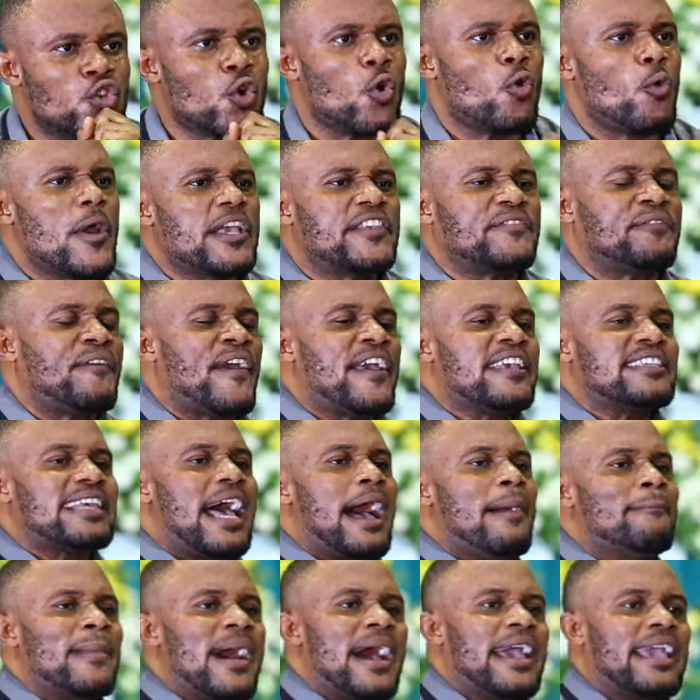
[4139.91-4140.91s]
So, which
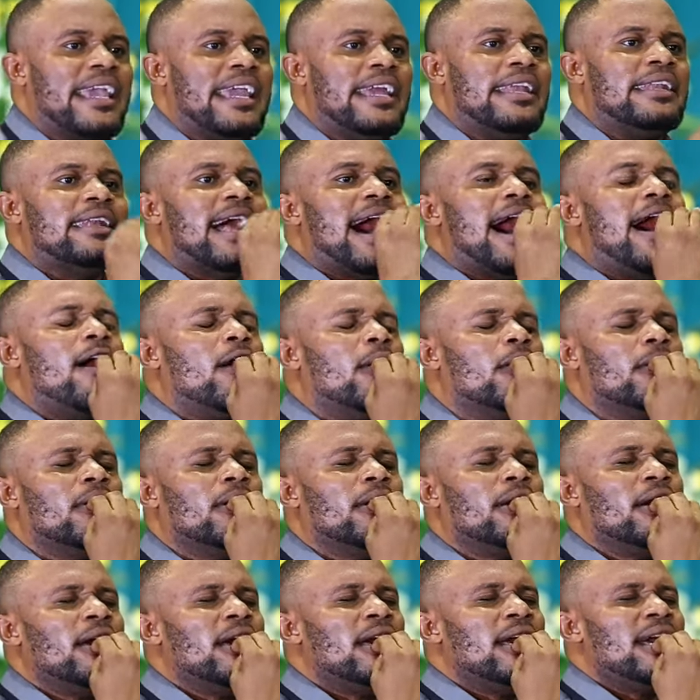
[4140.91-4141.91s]
phase am I in
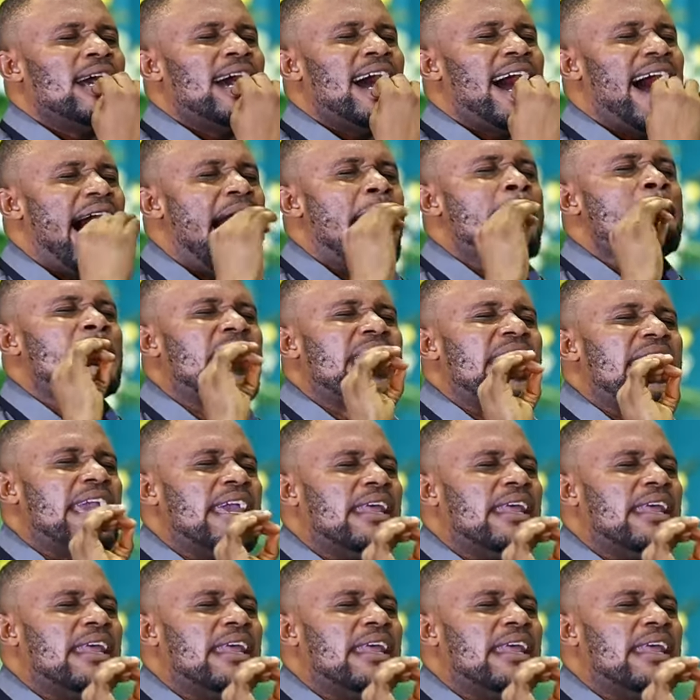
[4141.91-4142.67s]
now? I'm